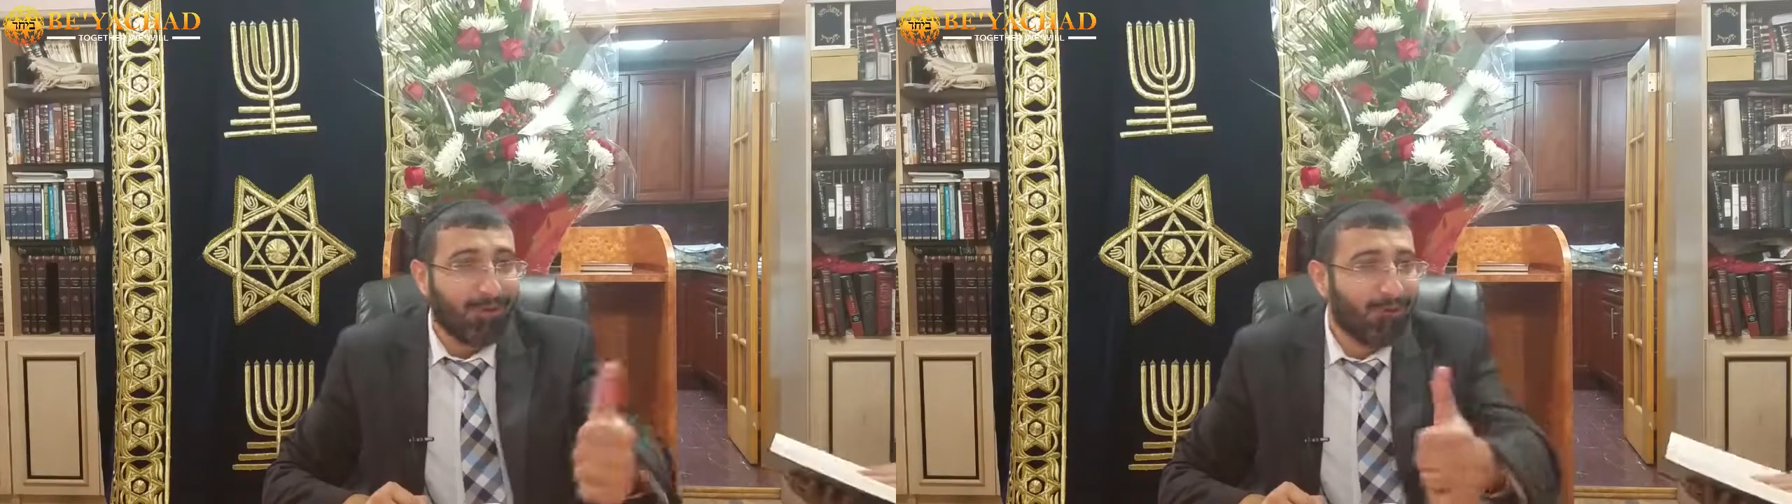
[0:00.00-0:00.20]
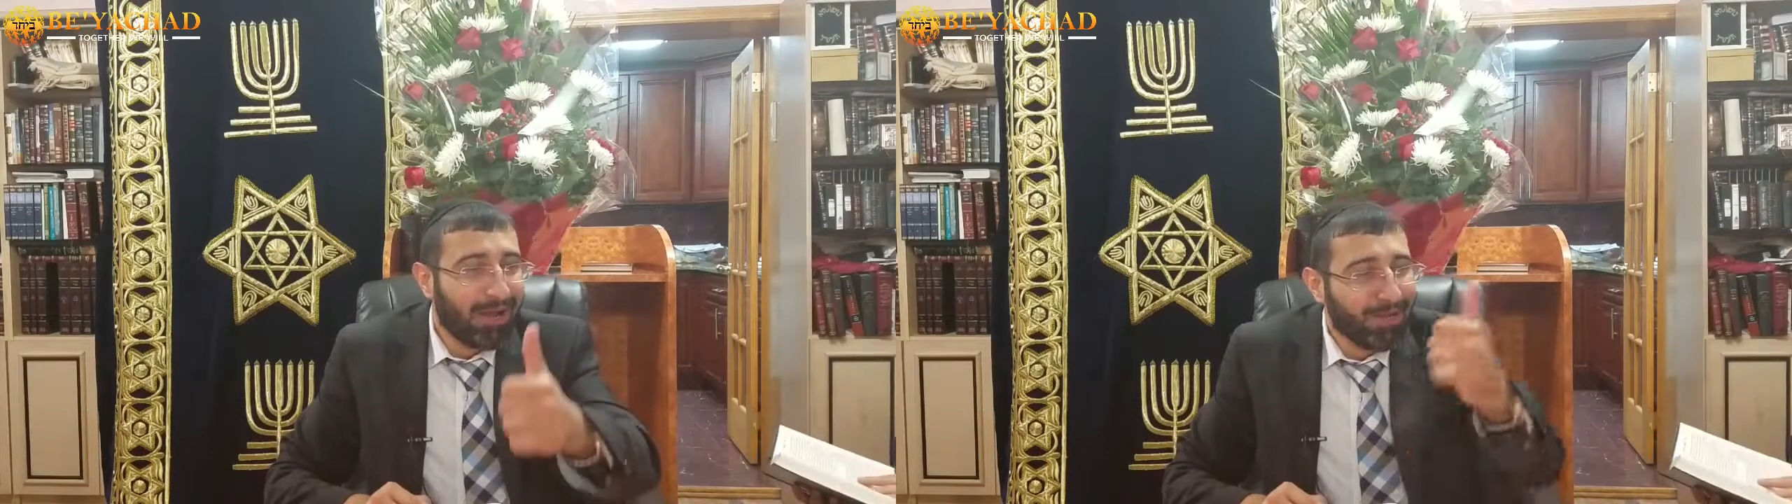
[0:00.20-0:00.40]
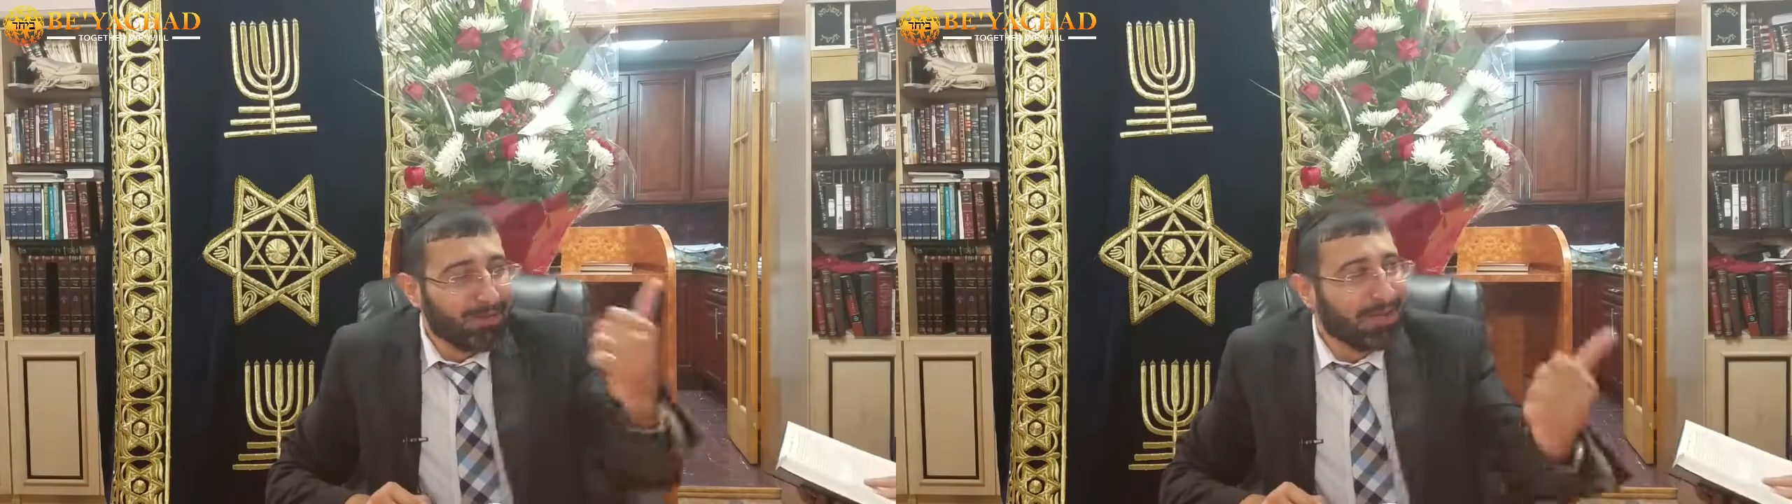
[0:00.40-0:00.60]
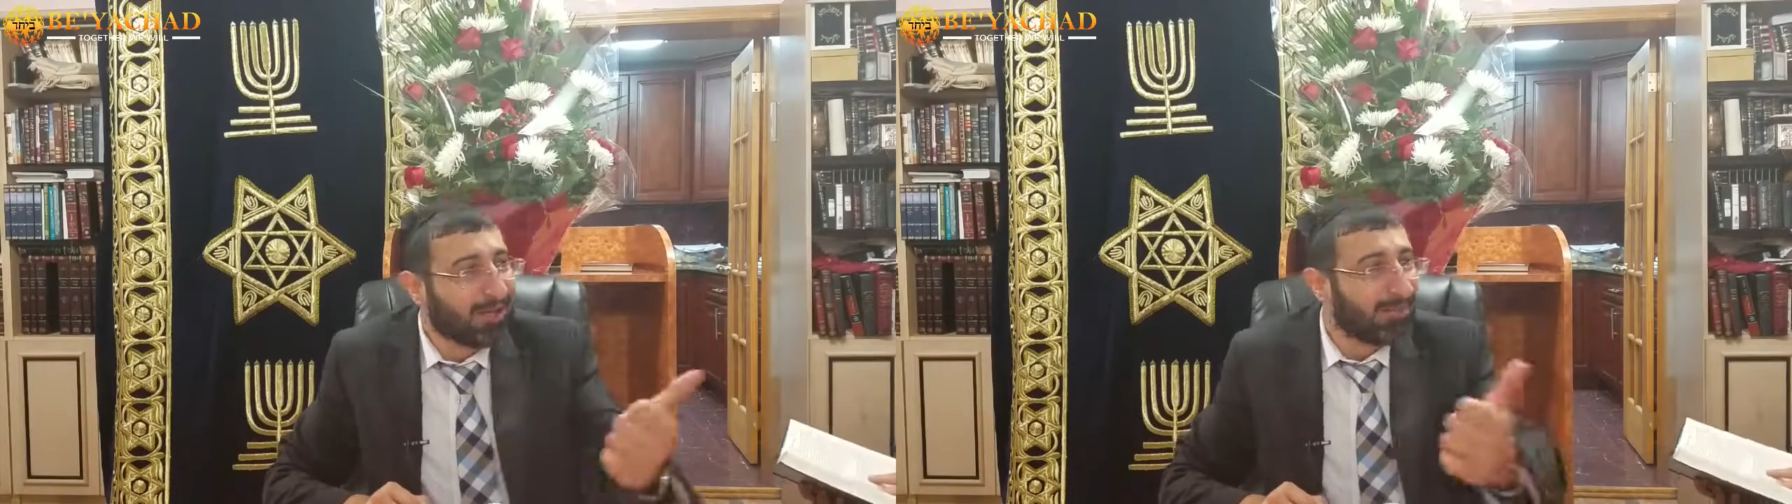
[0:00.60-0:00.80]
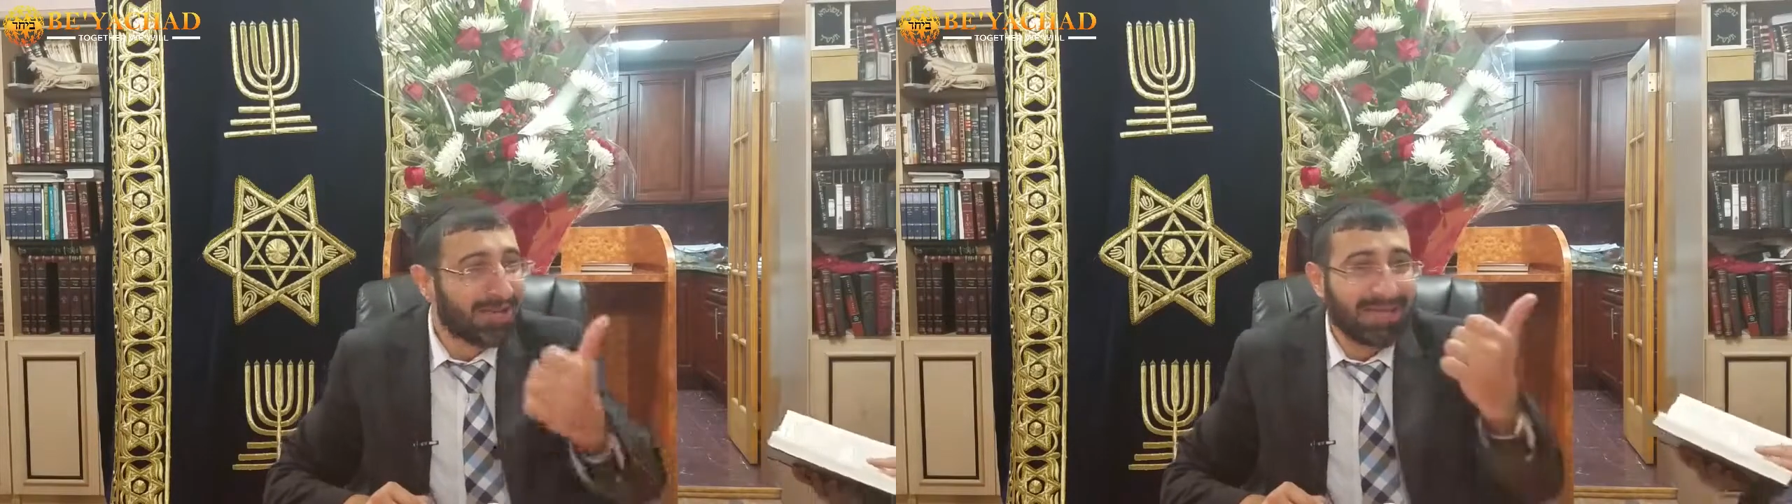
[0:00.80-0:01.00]
When you
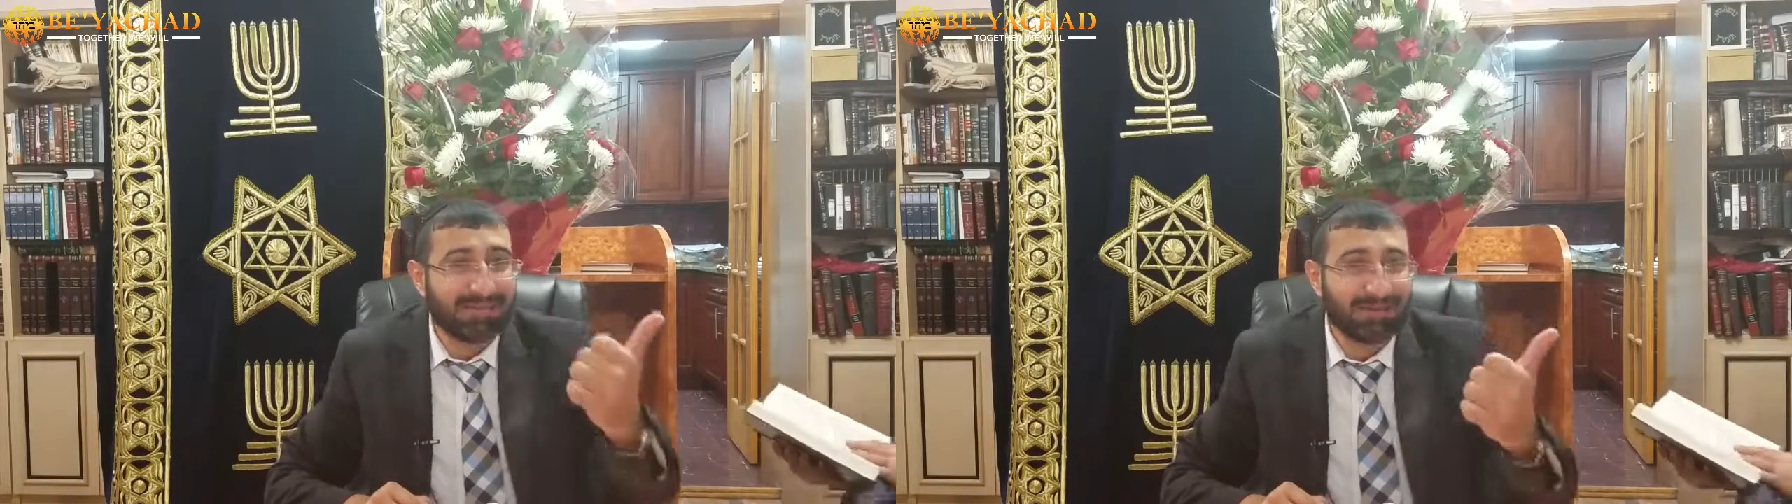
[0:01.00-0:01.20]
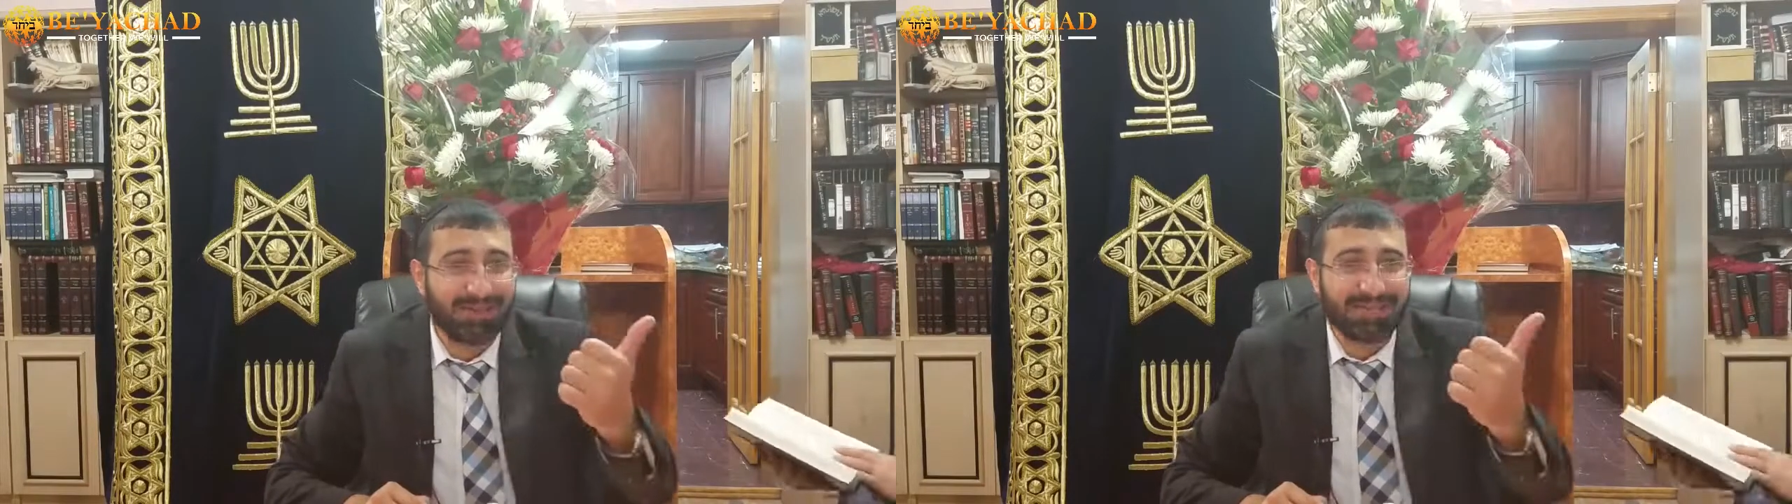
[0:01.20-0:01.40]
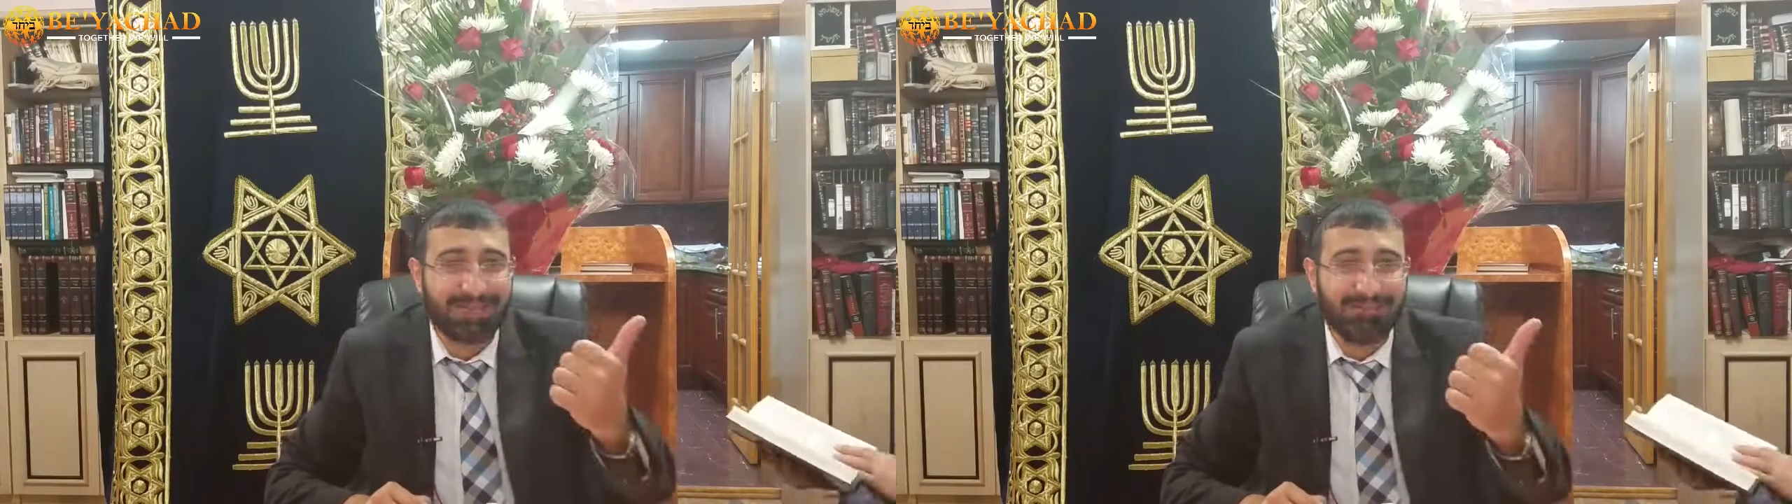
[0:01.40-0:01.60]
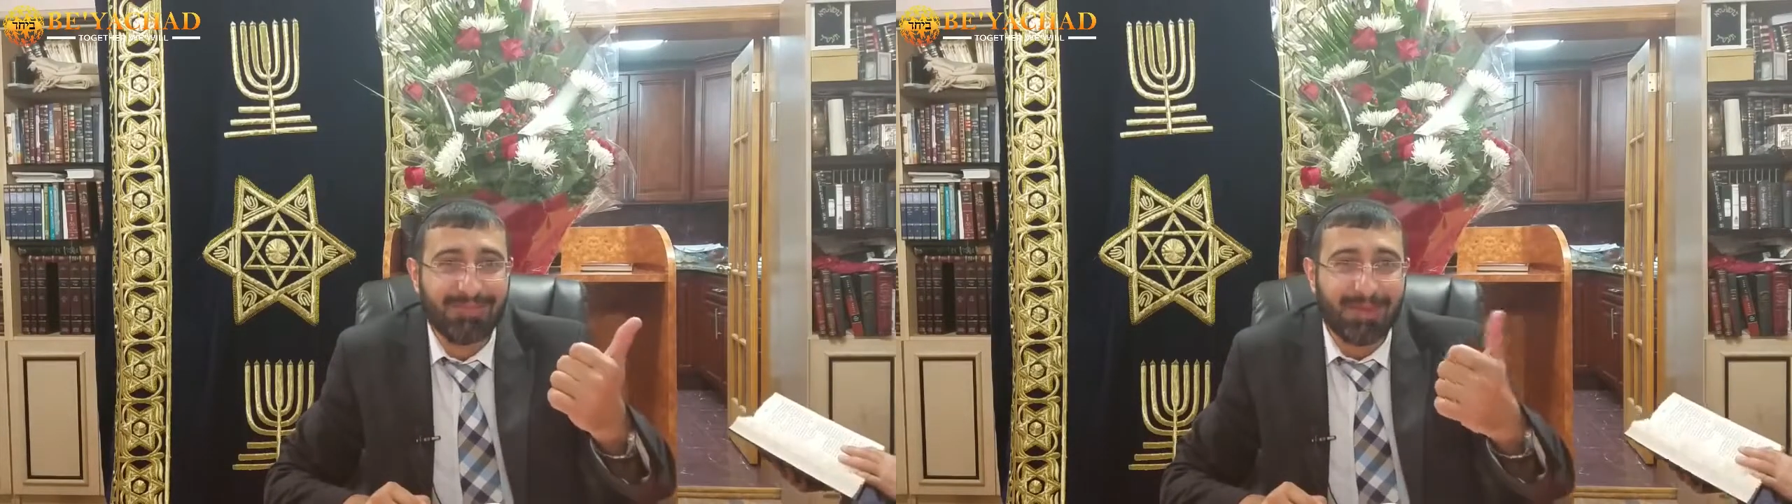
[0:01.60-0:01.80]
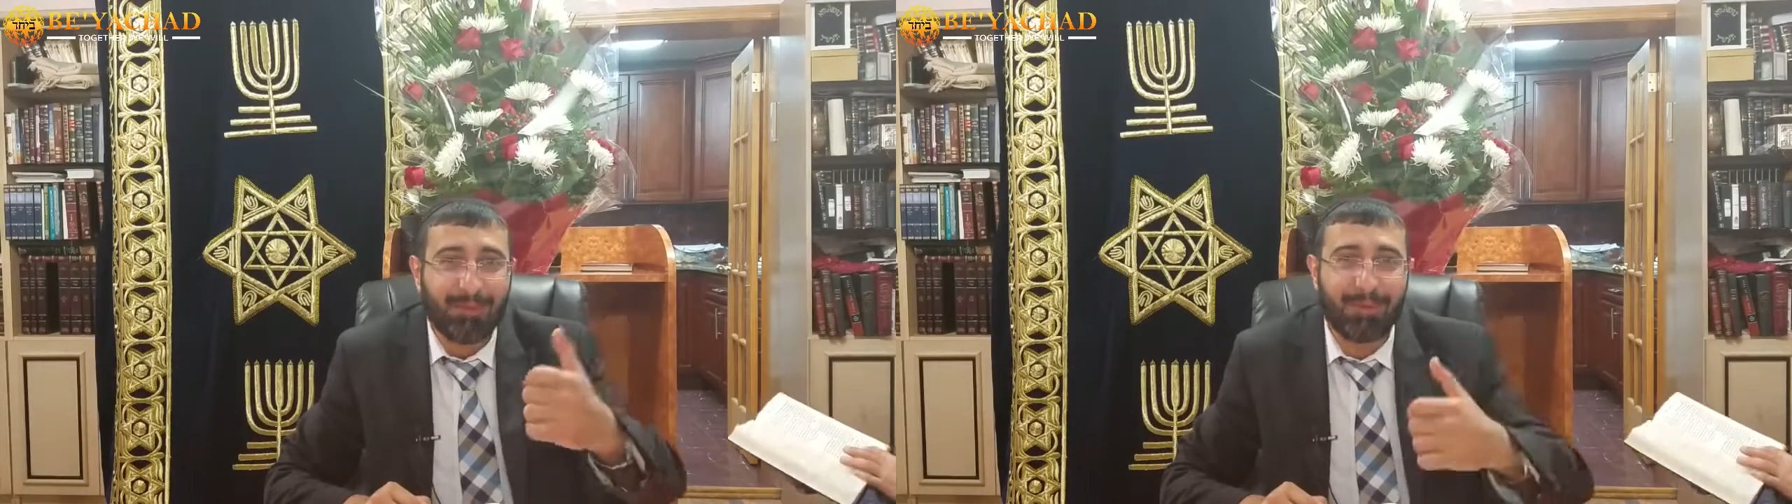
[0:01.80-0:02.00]
hear Birkat Kohanim,